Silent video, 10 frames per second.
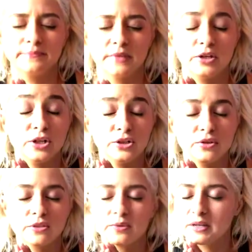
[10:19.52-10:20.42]
And you could do
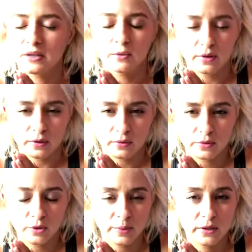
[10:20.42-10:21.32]
this with any oil.
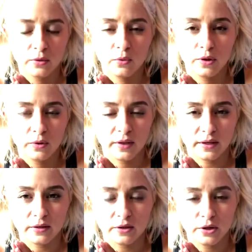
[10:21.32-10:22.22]
You pick the oil
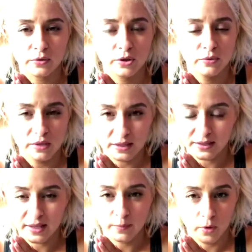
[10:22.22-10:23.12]
that you need
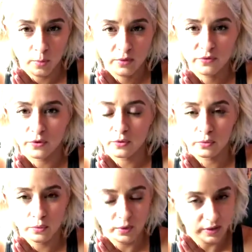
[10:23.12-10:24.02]
at that moment for
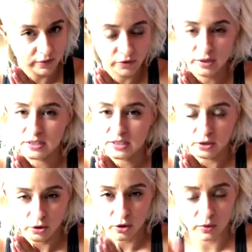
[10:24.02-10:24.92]
whatever it is that
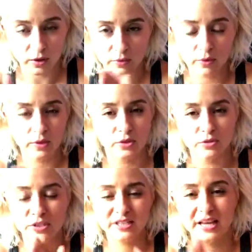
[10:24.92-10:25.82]
you're going through, and you
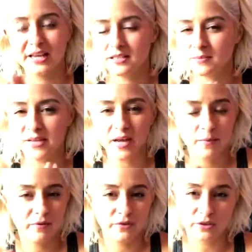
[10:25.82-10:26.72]
just take some time
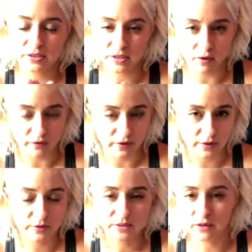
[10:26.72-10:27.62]
out for yourself, a
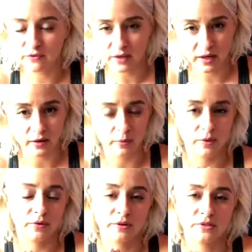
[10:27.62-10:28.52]
little self-care,
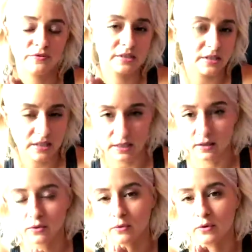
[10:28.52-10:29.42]
whether it's
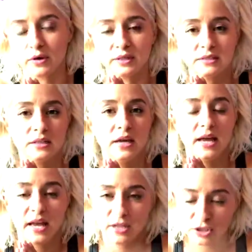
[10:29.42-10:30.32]
fatigue or it's
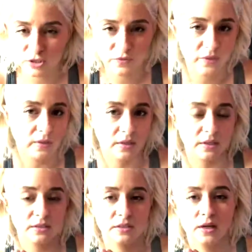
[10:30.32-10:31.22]
anxious
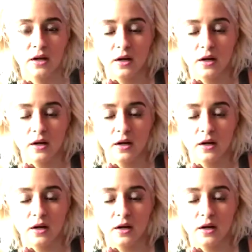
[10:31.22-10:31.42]
feelings